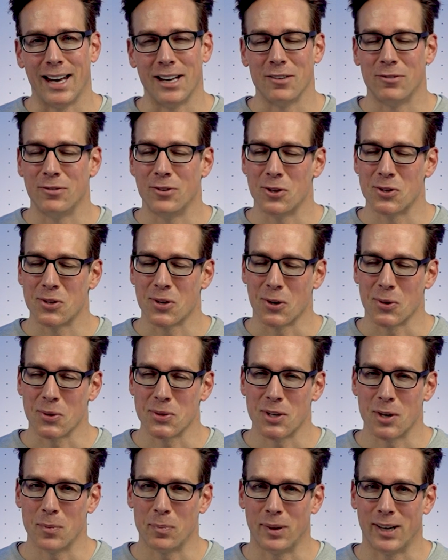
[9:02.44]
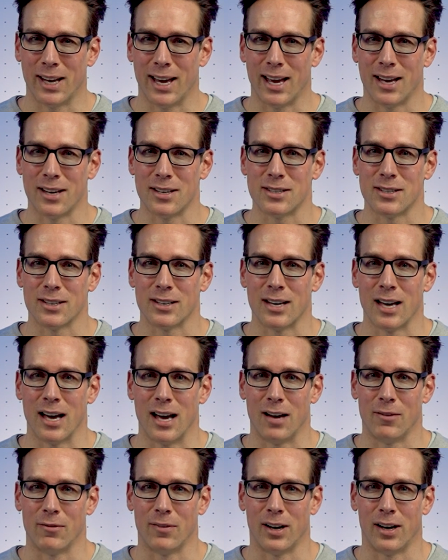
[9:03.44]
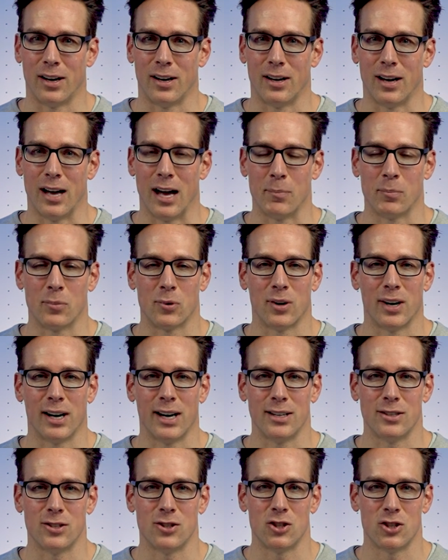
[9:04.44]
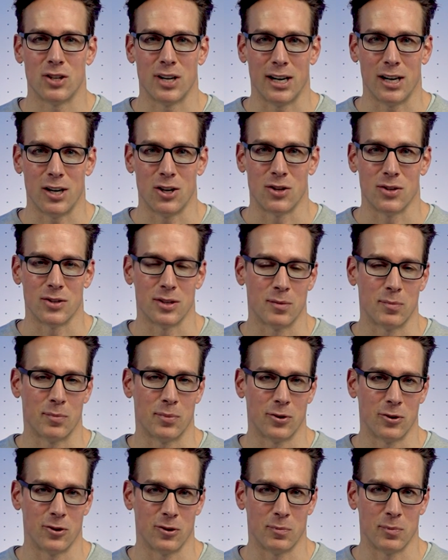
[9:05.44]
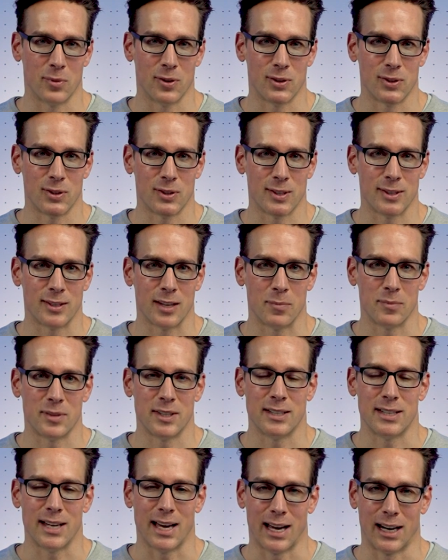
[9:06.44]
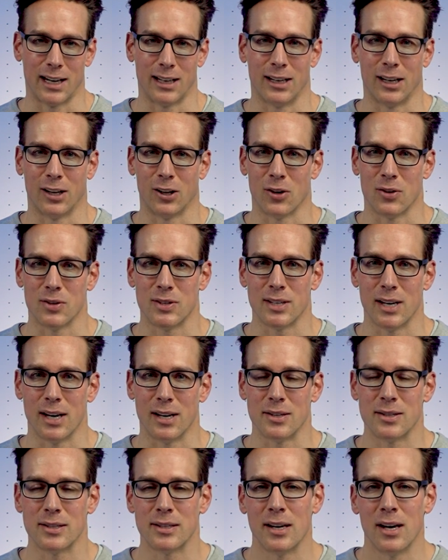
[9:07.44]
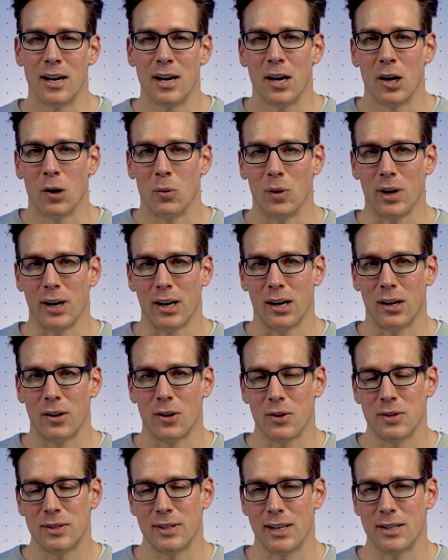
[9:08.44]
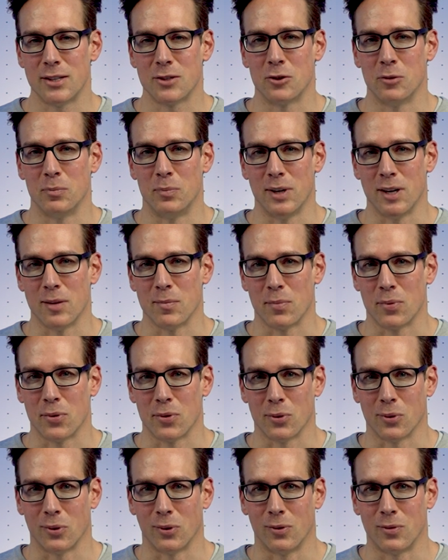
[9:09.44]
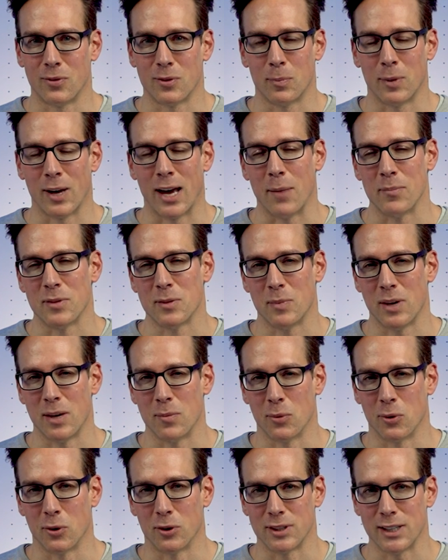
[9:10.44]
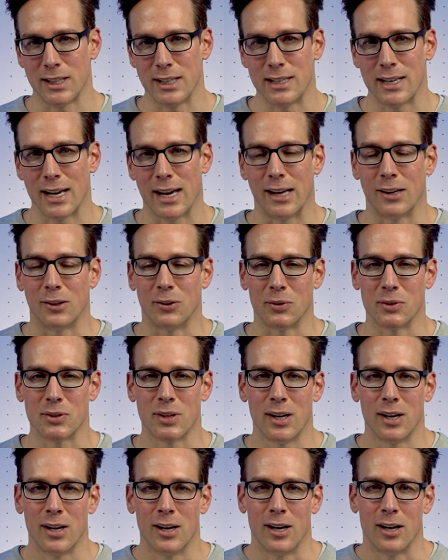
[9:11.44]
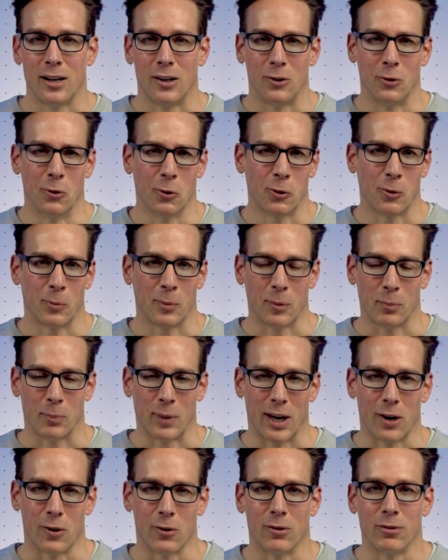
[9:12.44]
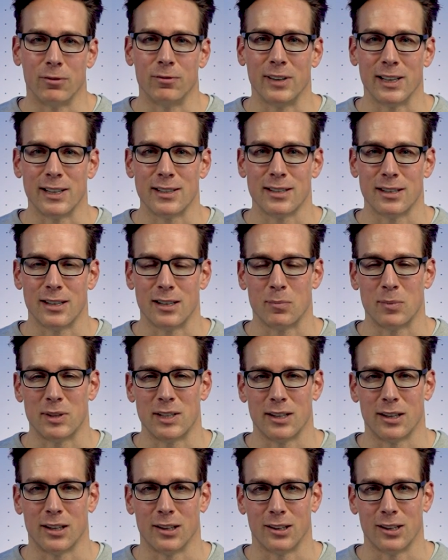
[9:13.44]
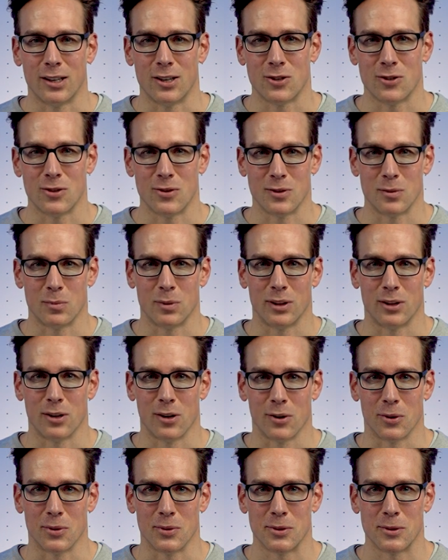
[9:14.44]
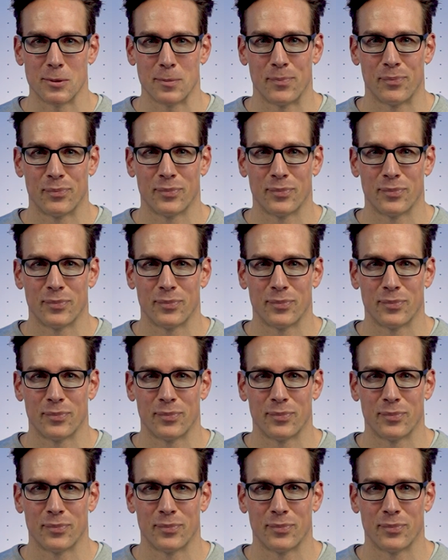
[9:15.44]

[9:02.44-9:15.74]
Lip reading: in the future, I also plan to cover upgrades, changes, and improvements to some standard Lego sets, where those sets could be improved, perhaps be more detailed, look a bit better, or fix any particular issues with those.